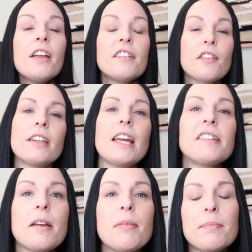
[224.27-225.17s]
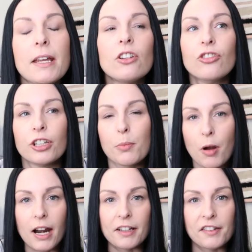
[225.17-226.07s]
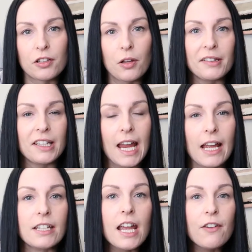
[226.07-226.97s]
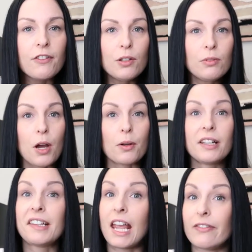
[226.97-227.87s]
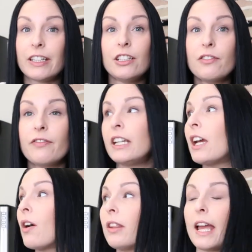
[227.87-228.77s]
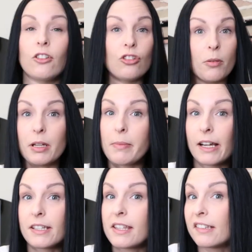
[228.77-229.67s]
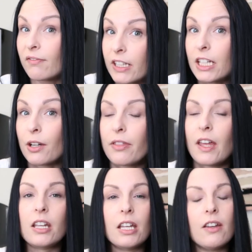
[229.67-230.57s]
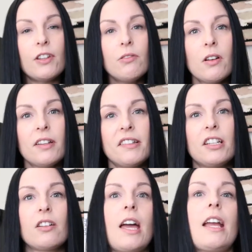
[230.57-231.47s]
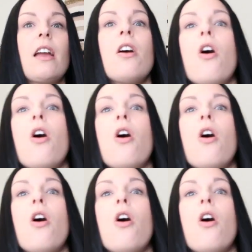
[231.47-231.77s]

So the next step is making sure your products are close at hand. If you notice, even in your video, like jumping back to this video thing, if you notice that you're like